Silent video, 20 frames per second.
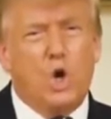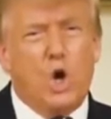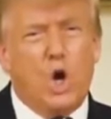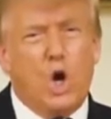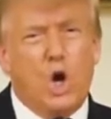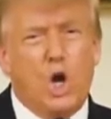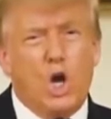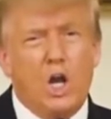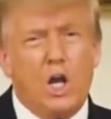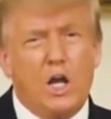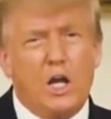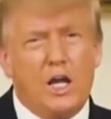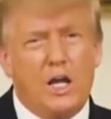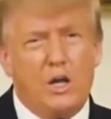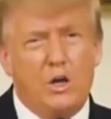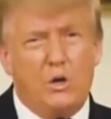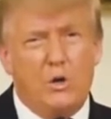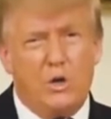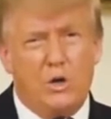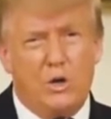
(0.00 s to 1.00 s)
He still has
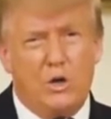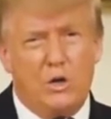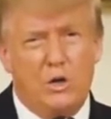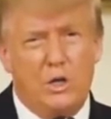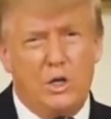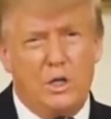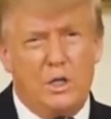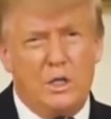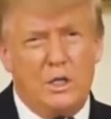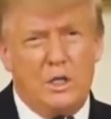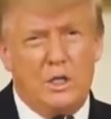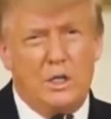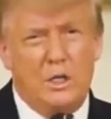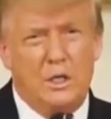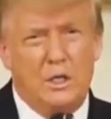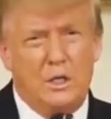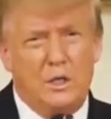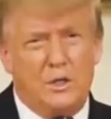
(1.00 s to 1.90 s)
not conceded.